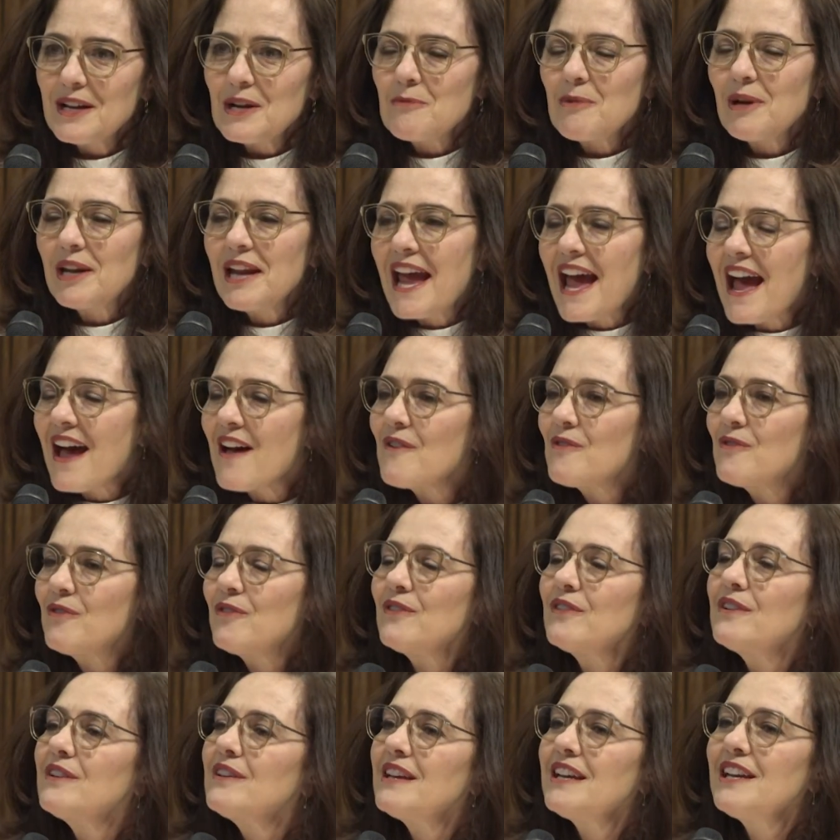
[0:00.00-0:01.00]
but have
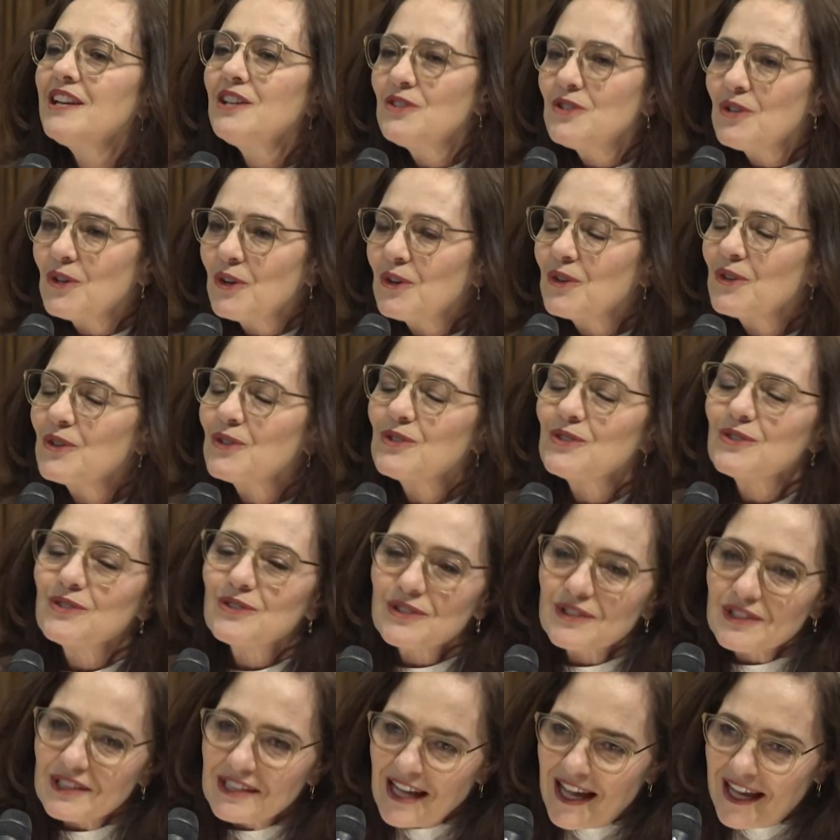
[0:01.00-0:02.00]
eternal
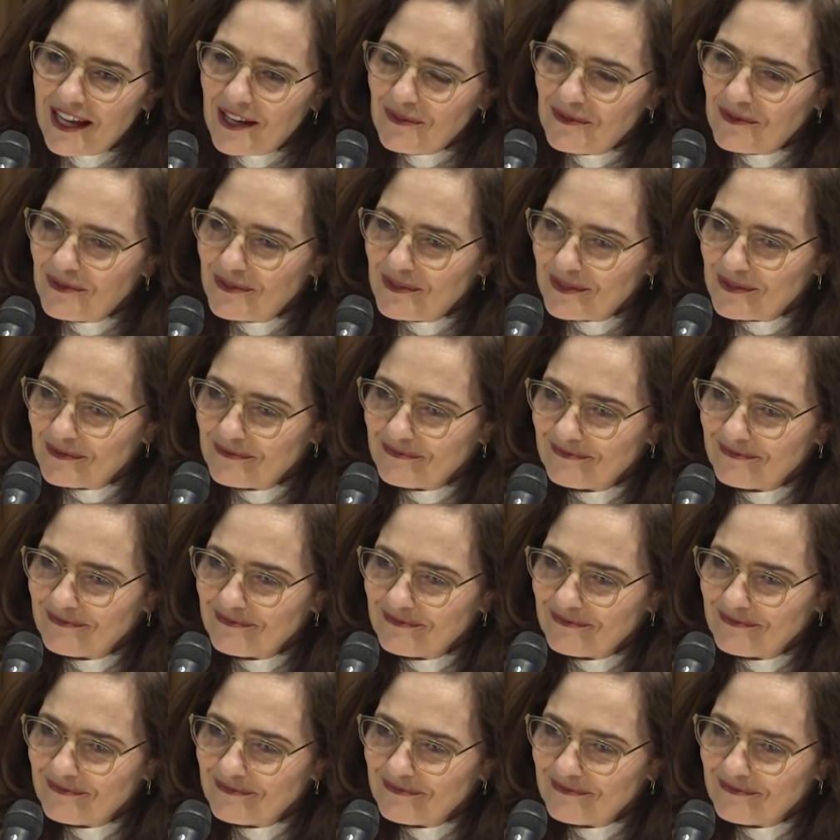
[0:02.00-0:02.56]
life.